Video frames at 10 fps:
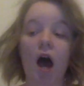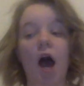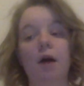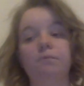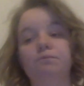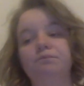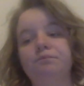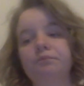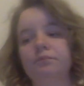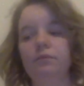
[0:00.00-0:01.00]
I'm
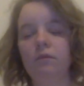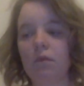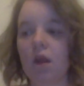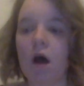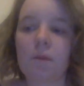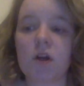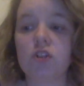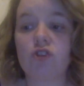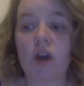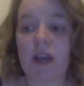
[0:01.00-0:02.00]
going
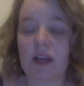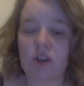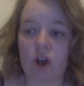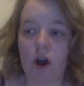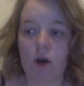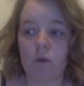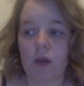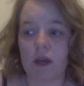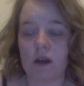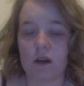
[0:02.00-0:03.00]
to try and get Nicole
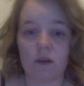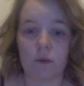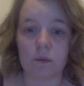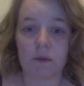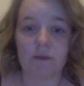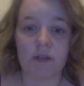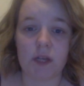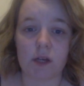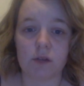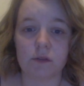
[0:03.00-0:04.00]
in another one of my
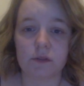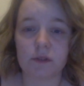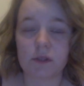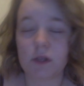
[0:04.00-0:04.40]
videos.